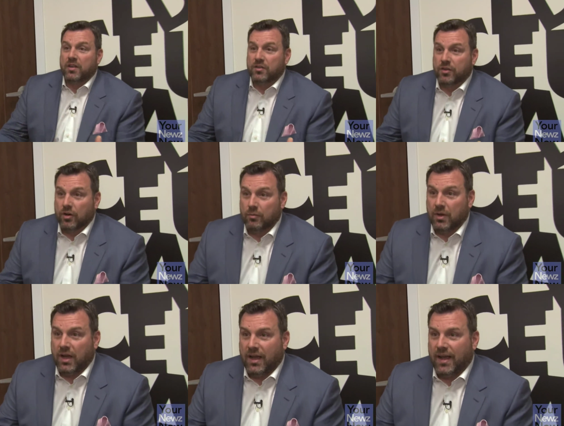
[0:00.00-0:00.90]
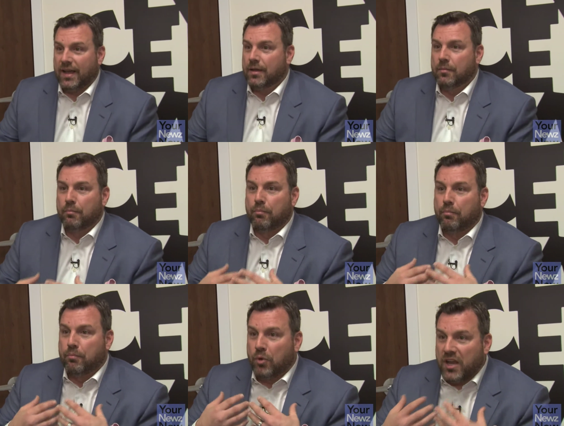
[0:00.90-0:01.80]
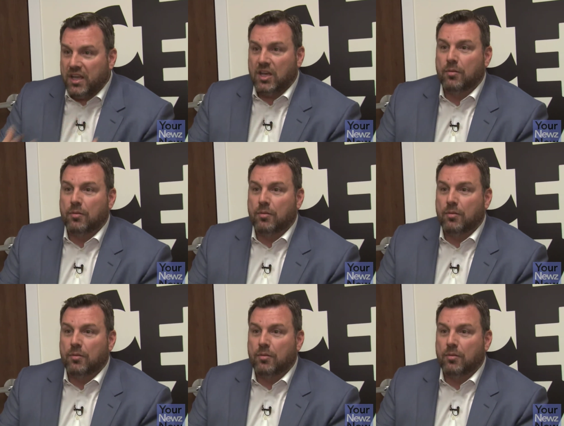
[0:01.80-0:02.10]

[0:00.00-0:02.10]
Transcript: the term. Bringing in a